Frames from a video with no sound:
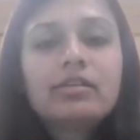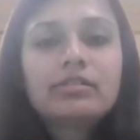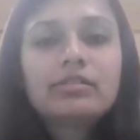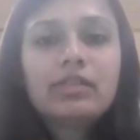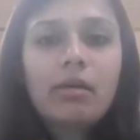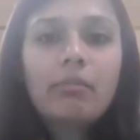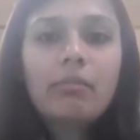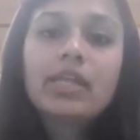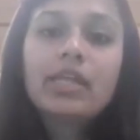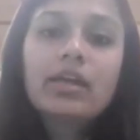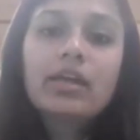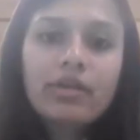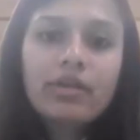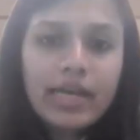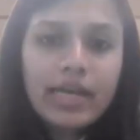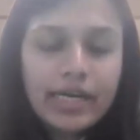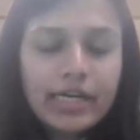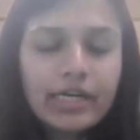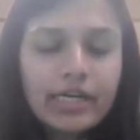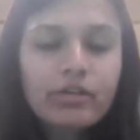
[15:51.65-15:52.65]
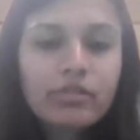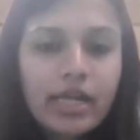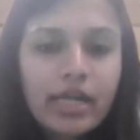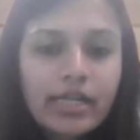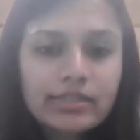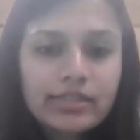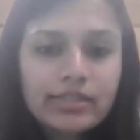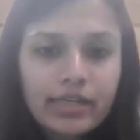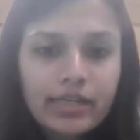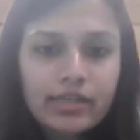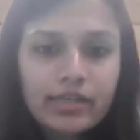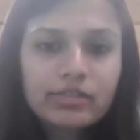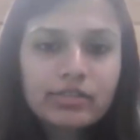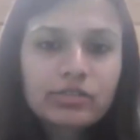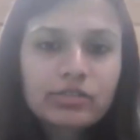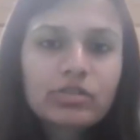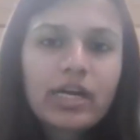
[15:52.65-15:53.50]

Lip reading: something relating to that sentence.